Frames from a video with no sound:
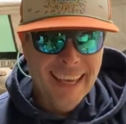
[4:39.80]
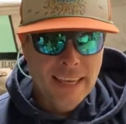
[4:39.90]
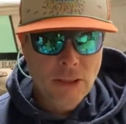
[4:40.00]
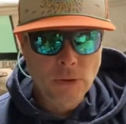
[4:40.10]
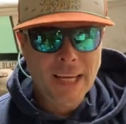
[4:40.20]

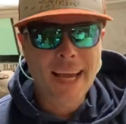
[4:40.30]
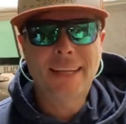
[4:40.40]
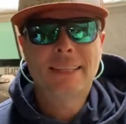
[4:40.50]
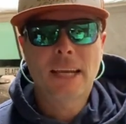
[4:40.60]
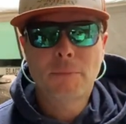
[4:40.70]
Their
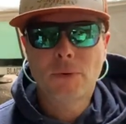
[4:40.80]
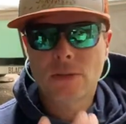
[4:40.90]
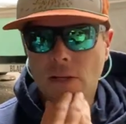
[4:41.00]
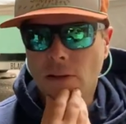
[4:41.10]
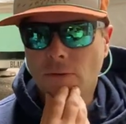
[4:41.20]
Titan
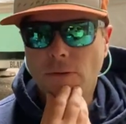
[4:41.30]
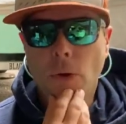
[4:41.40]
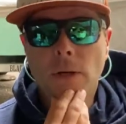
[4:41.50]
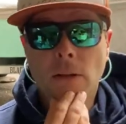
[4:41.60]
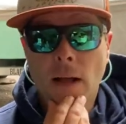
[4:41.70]
tapers and their
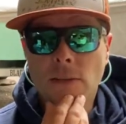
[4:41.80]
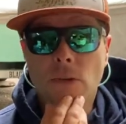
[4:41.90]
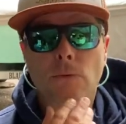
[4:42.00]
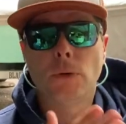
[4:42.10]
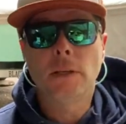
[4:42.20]
floating lines
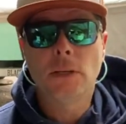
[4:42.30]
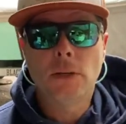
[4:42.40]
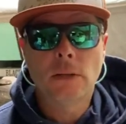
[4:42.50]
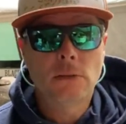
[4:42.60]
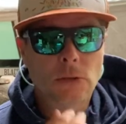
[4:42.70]
are really
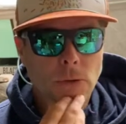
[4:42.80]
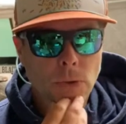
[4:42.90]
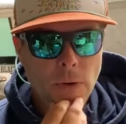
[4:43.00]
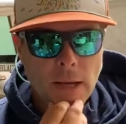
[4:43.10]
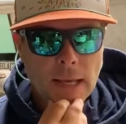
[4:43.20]
good.
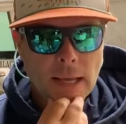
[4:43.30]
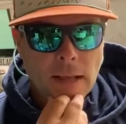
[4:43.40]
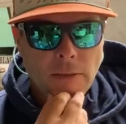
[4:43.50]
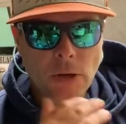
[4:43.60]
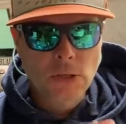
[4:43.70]
So
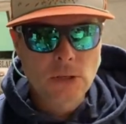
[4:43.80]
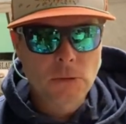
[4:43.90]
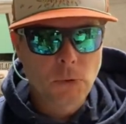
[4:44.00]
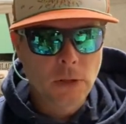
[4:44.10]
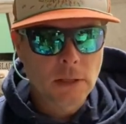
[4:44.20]
those are
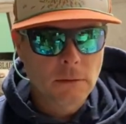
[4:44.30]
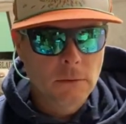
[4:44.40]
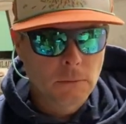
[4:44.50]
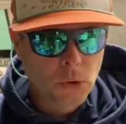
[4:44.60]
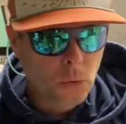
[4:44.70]
some really
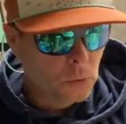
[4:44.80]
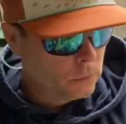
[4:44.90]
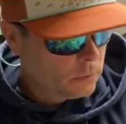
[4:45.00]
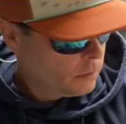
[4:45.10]
cool